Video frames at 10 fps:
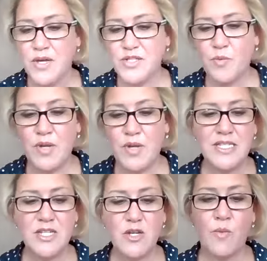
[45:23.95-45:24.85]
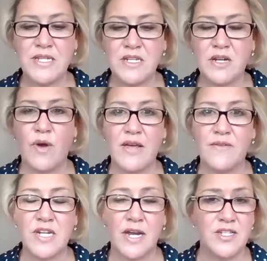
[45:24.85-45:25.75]
So, what is your one degree
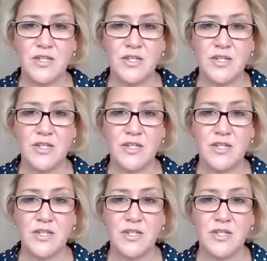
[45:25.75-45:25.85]
of change?